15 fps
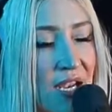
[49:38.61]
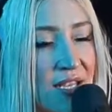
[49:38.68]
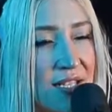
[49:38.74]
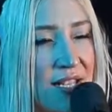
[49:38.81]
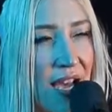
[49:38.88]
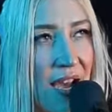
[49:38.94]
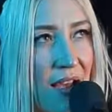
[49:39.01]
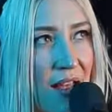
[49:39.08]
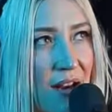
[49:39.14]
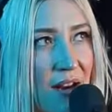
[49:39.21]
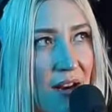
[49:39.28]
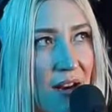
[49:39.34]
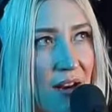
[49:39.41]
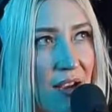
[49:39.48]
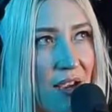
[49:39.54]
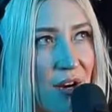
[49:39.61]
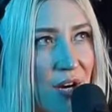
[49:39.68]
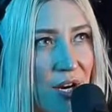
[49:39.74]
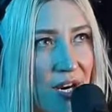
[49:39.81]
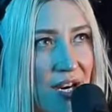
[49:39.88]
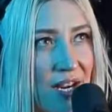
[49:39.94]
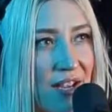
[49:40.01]
Because that inner
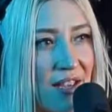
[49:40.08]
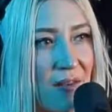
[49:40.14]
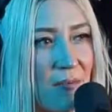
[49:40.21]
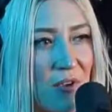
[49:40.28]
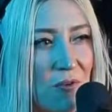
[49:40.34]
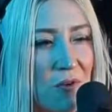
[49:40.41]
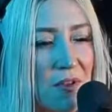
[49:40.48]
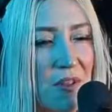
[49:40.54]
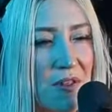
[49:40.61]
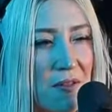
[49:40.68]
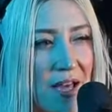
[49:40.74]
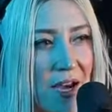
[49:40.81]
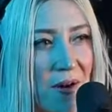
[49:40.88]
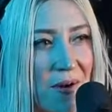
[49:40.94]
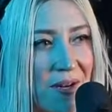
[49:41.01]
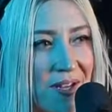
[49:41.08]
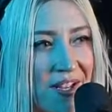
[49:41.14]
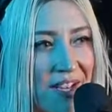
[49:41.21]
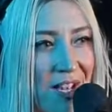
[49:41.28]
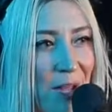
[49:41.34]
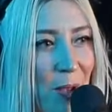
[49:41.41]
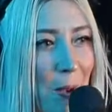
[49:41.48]
critic can be really loud.
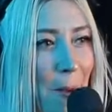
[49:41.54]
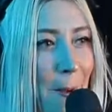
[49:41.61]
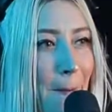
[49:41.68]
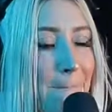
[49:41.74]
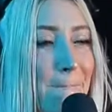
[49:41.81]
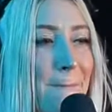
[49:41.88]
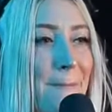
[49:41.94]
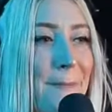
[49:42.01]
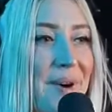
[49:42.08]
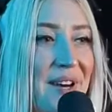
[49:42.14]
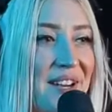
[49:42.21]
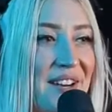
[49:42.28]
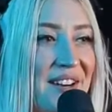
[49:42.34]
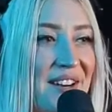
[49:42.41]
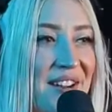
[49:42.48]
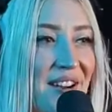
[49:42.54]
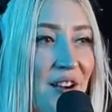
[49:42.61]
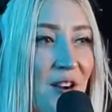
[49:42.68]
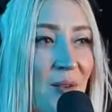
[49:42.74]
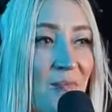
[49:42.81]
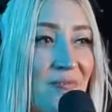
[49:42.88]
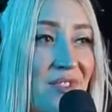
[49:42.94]
But
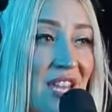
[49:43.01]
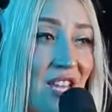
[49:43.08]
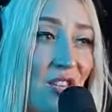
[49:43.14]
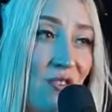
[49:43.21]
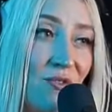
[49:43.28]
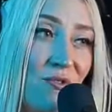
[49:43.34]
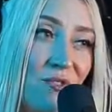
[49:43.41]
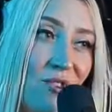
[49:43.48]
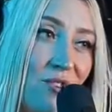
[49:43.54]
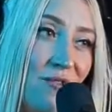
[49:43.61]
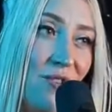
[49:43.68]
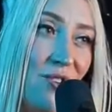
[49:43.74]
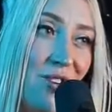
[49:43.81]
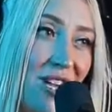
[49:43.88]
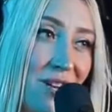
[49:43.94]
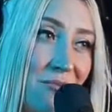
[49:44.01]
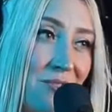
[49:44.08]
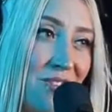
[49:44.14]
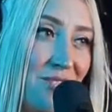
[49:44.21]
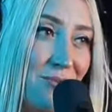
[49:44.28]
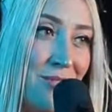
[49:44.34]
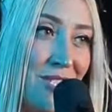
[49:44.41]
Thank you for all of your kind
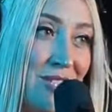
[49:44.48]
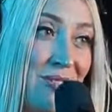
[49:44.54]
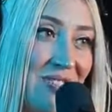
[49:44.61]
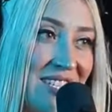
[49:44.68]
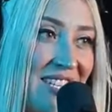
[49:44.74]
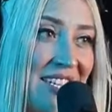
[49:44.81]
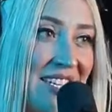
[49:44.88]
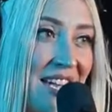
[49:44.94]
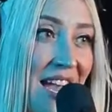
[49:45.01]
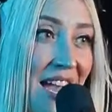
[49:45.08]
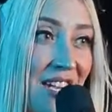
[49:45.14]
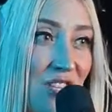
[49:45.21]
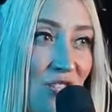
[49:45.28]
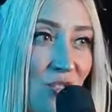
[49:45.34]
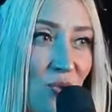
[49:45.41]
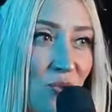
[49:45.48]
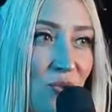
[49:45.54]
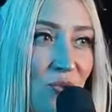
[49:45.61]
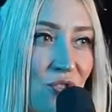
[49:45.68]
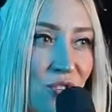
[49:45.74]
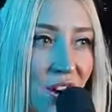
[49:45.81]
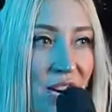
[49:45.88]
words, what you said. I
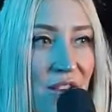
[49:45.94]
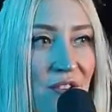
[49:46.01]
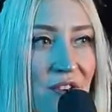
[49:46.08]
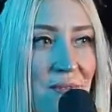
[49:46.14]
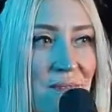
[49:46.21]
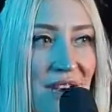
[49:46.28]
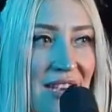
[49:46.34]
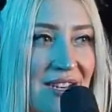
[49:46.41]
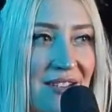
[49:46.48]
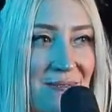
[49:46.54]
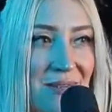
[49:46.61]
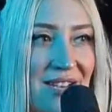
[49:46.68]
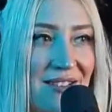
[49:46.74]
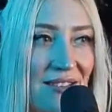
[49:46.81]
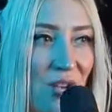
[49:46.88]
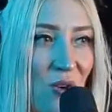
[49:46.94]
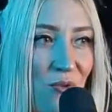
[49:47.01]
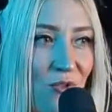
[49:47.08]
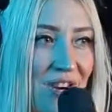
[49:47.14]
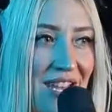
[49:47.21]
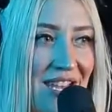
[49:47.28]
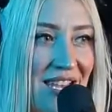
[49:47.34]
do try to remind myself
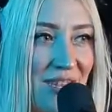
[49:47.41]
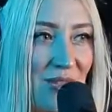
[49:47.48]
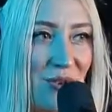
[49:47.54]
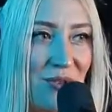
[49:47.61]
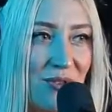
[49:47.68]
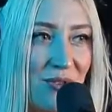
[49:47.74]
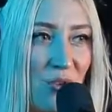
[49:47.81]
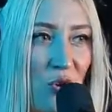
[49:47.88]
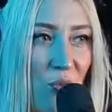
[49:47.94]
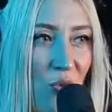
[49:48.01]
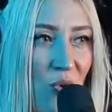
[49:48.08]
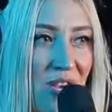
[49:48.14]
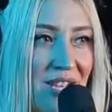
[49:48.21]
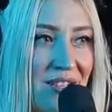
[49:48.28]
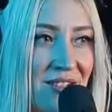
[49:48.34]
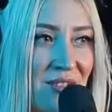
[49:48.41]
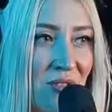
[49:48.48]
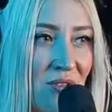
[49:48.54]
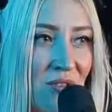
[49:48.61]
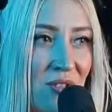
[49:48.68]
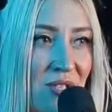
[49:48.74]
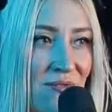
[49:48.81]
when I hit those low points
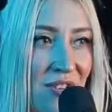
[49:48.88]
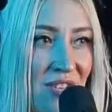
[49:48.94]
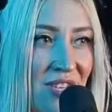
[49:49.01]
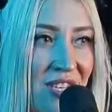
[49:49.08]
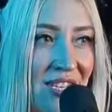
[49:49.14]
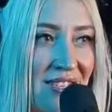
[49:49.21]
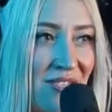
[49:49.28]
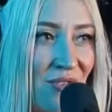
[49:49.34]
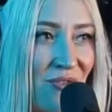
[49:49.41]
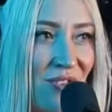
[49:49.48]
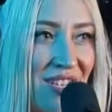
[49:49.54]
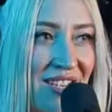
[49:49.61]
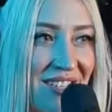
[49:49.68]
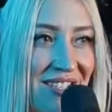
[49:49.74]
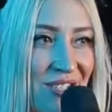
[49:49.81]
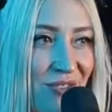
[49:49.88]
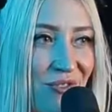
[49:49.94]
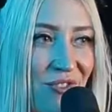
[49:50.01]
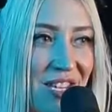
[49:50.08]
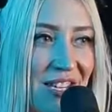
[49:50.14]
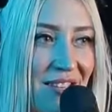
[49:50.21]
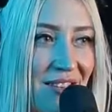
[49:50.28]
or those feelings of like
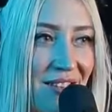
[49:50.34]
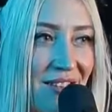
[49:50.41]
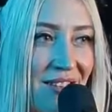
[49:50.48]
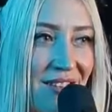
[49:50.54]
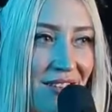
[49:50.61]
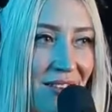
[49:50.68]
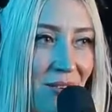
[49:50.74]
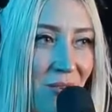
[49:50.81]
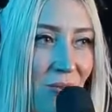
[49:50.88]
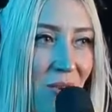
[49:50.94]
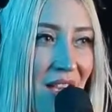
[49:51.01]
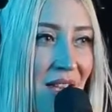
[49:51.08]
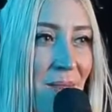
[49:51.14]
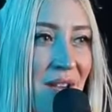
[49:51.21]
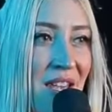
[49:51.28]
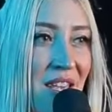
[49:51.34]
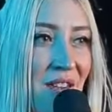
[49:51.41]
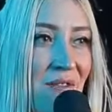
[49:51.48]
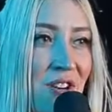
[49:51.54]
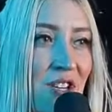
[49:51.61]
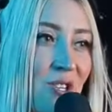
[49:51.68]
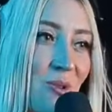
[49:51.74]
defeat, like, why am I
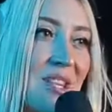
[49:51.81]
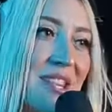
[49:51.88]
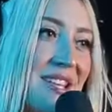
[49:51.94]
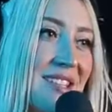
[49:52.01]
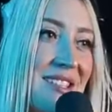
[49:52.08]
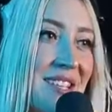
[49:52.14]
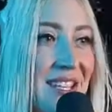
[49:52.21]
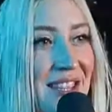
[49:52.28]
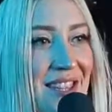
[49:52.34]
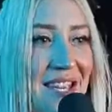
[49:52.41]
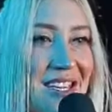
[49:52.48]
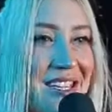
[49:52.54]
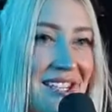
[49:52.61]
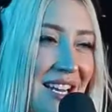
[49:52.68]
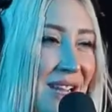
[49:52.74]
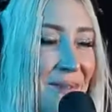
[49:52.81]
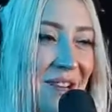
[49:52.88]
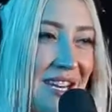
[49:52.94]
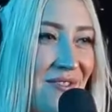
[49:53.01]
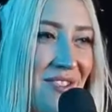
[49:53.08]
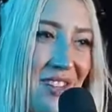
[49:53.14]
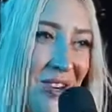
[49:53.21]
even doing this? Like, does
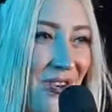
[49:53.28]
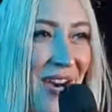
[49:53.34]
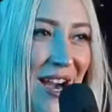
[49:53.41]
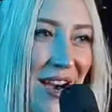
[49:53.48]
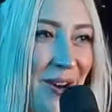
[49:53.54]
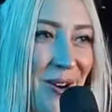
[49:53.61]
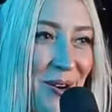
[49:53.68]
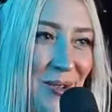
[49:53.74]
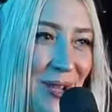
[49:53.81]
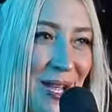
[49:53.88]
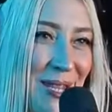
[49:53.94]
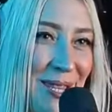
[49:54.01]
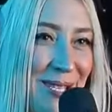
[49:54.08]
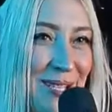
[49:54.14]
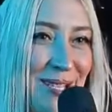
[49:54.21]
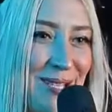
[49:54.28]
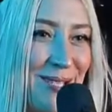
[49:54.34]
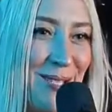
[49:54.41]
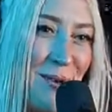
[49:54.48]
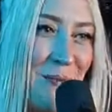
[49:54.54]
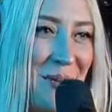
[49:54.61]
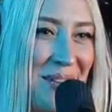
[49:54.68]
anybody even care? Like, this is
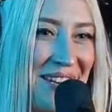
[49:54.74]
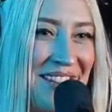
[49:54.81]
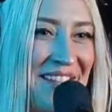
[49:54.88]
stupid.